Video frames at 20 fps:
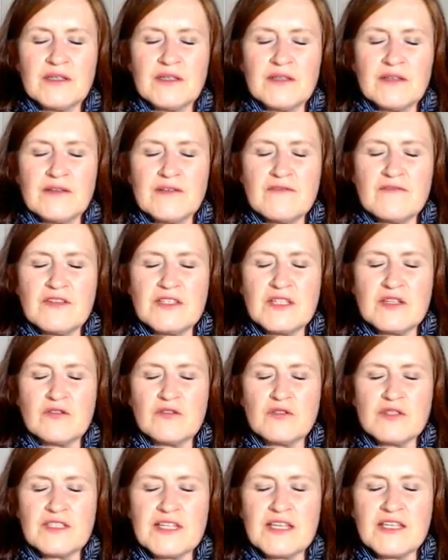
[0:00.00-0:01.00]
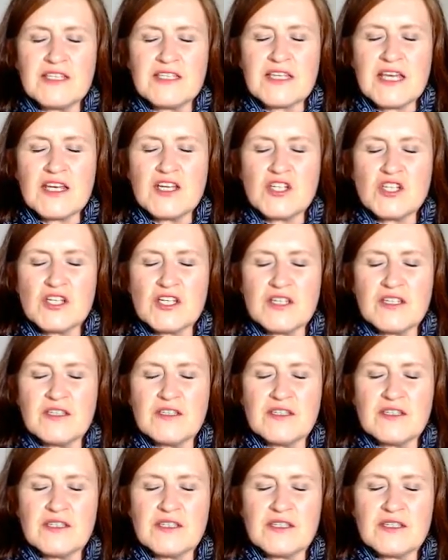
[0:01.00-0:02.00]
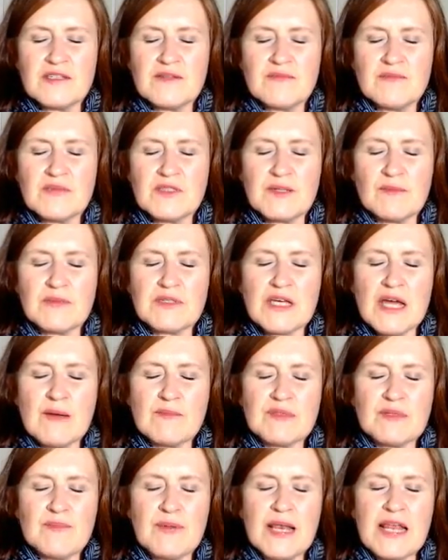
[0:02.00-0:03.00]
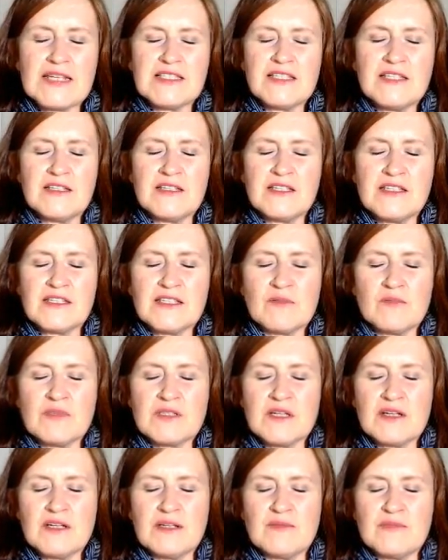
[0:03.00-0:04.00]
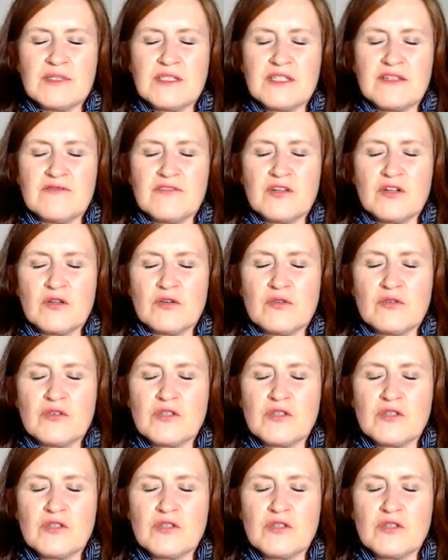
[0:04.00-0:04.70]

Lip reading: physical sensations, sometimes pleasant, sometimes difficult.